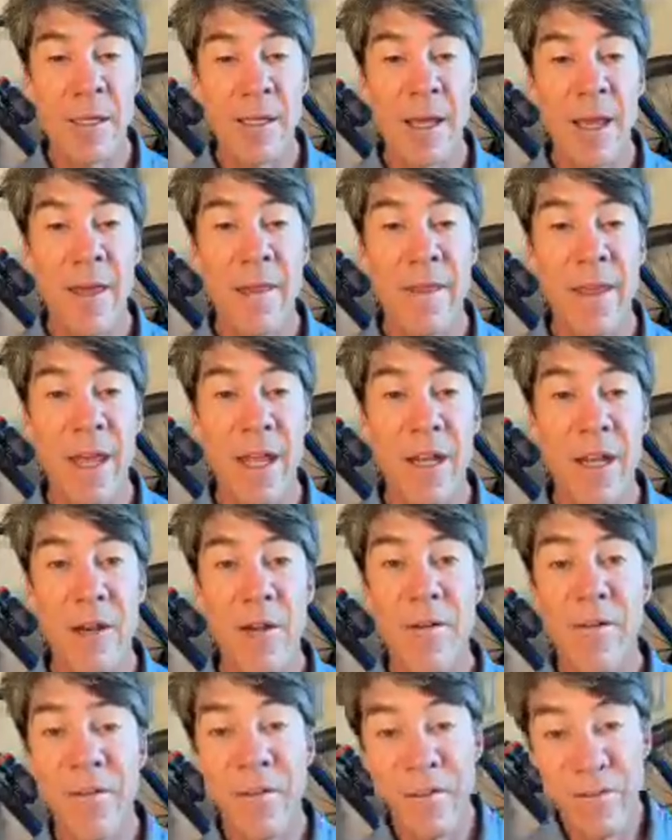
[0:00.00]
and then
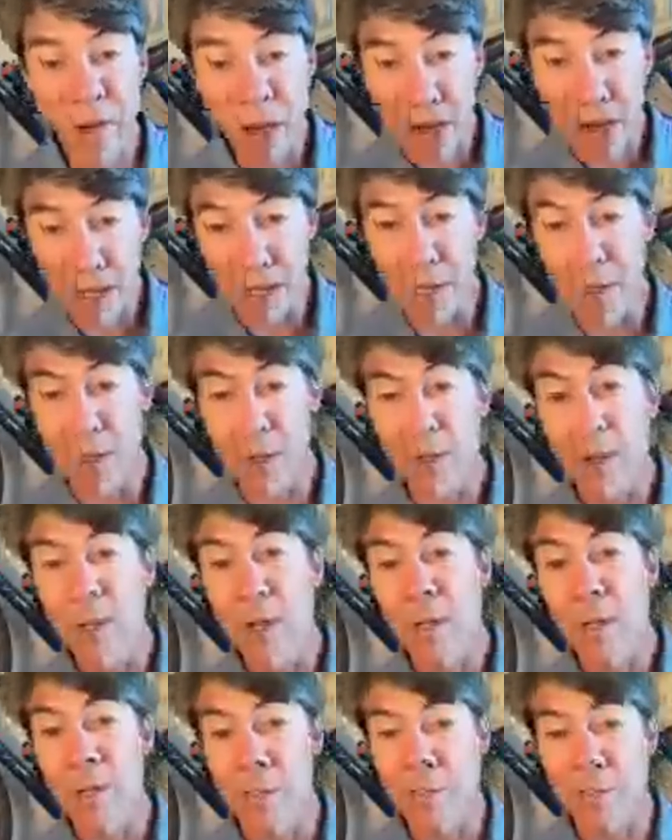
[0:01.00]
follow
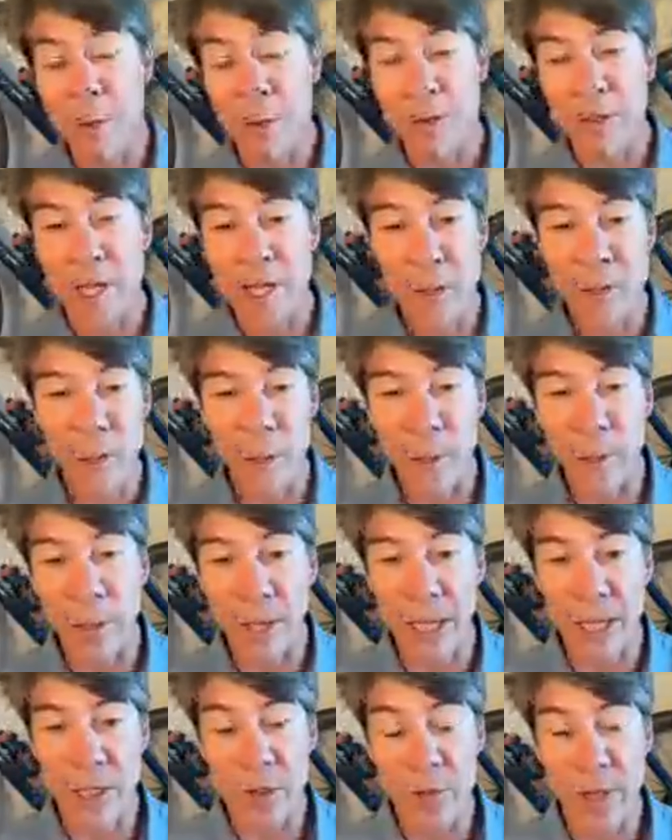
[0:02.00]
the multi-sport
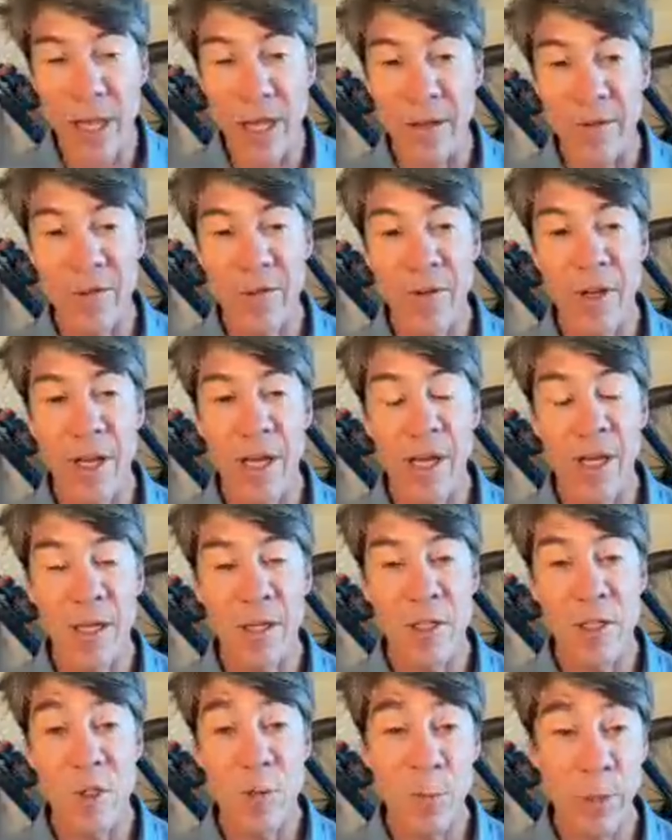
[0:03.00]
plans. We have uh,
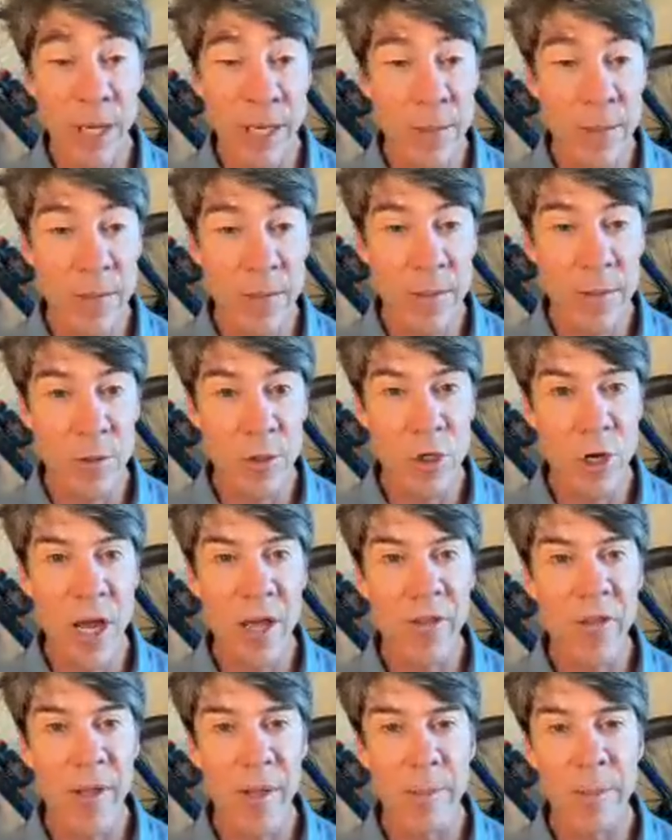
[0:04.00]
sprint
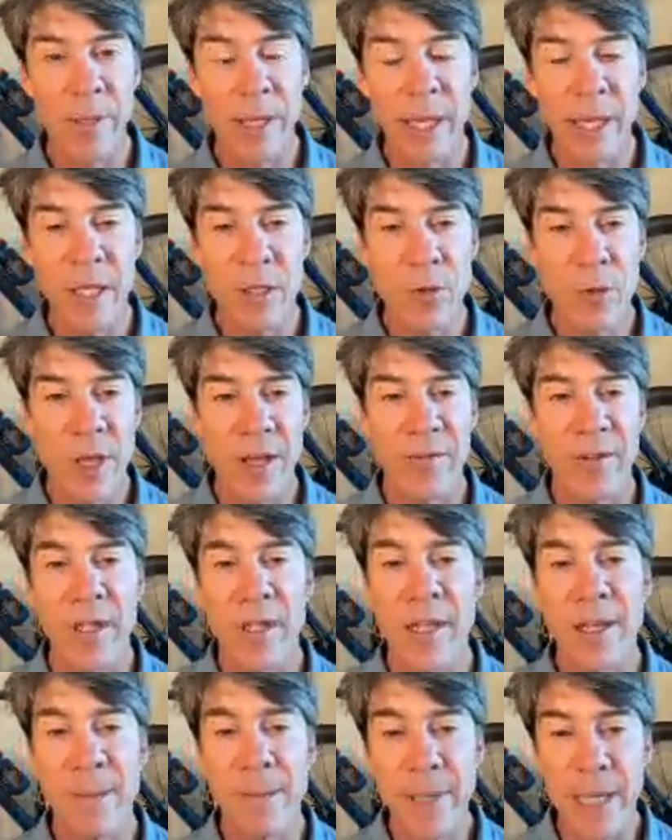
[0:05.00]
triathlon plans, we have
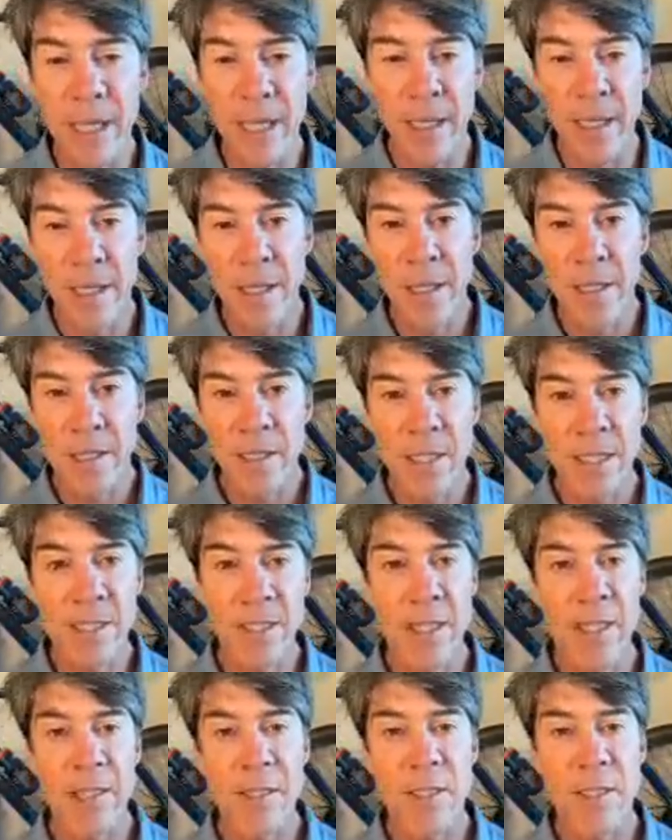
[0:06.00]
Olympic
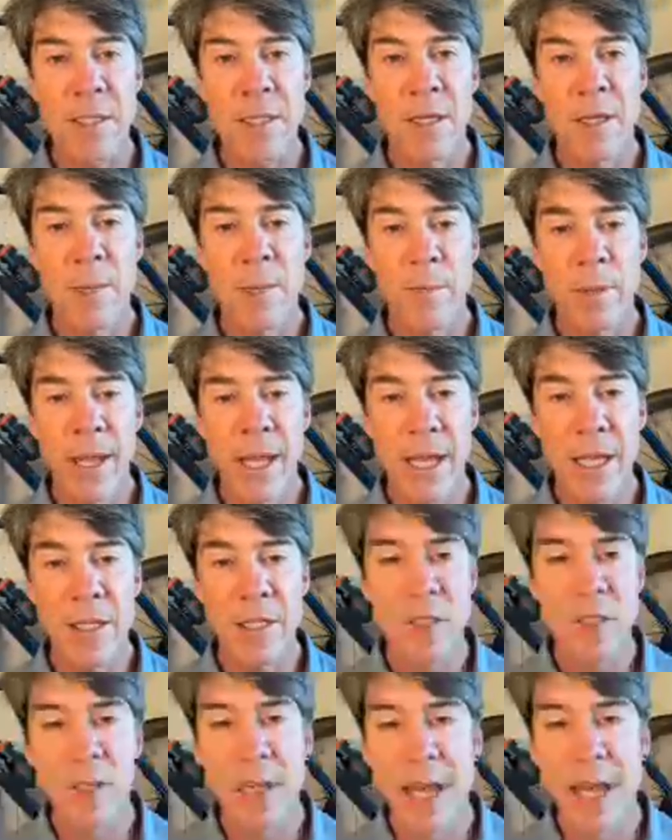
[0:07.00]
distance
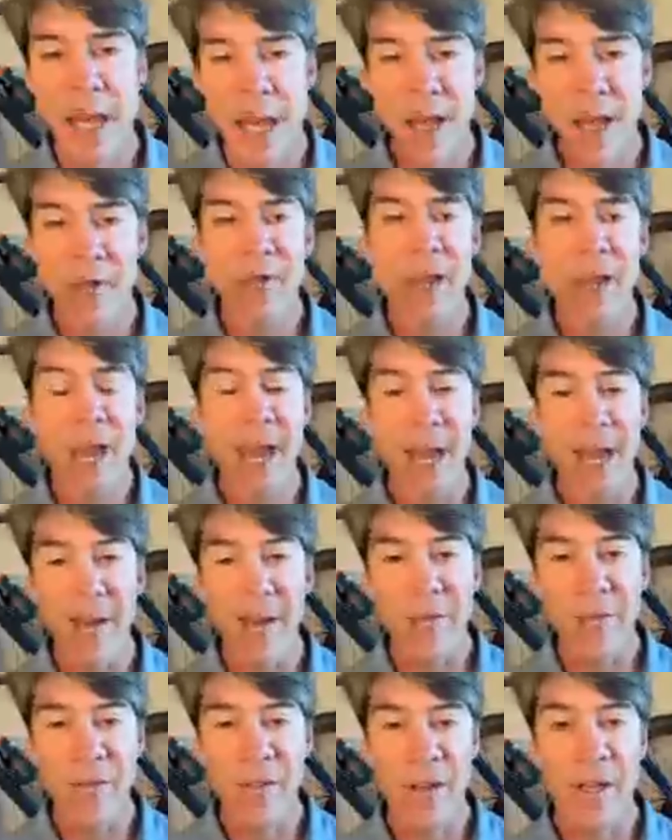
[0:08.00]
plans, and we have
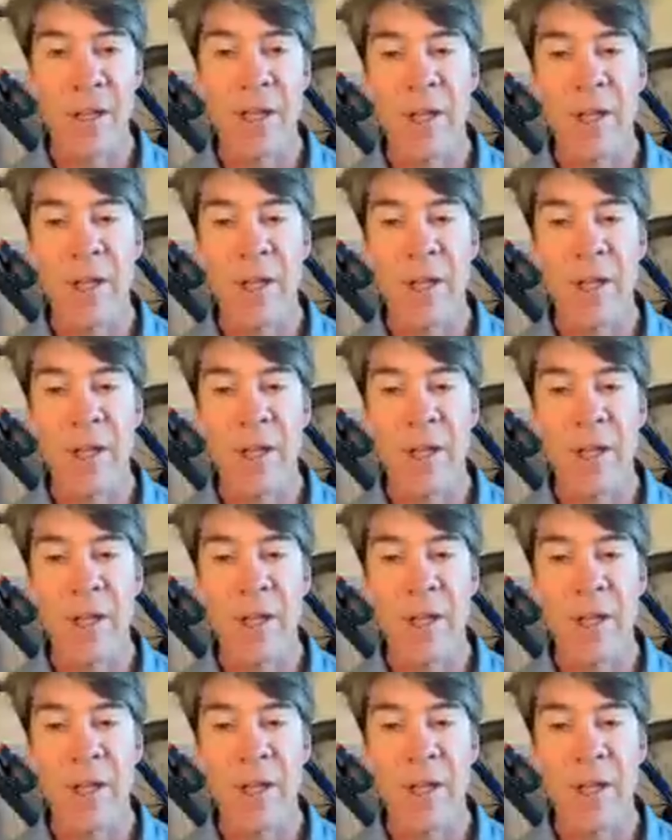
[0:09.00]
half